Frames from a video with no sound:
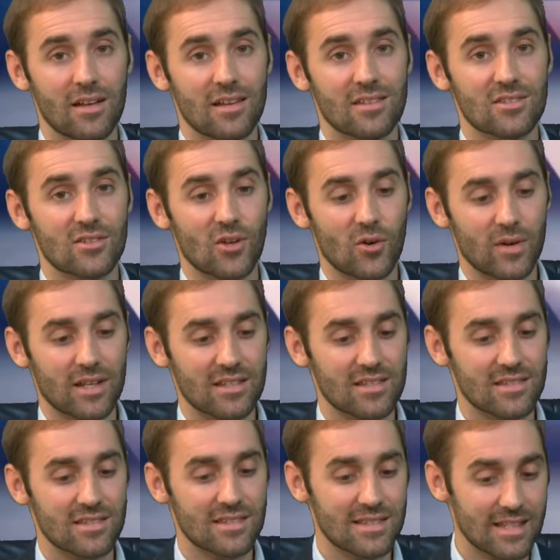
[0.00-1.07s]
So
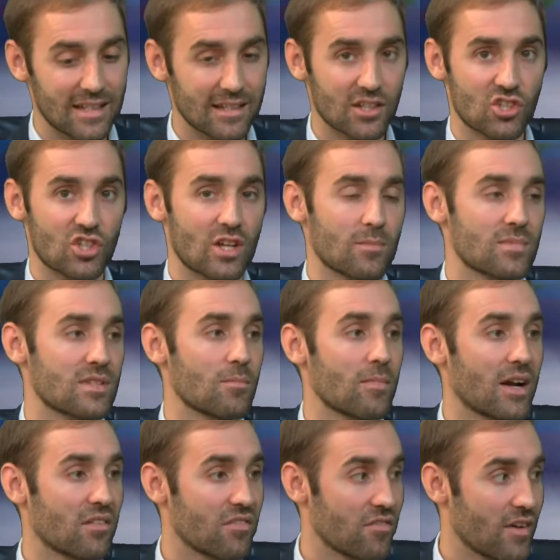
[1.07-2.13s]
it's dealerships and
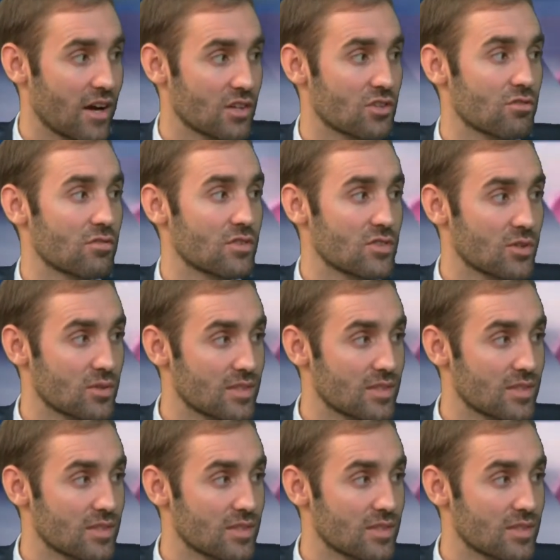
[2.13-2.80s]
manufacturers who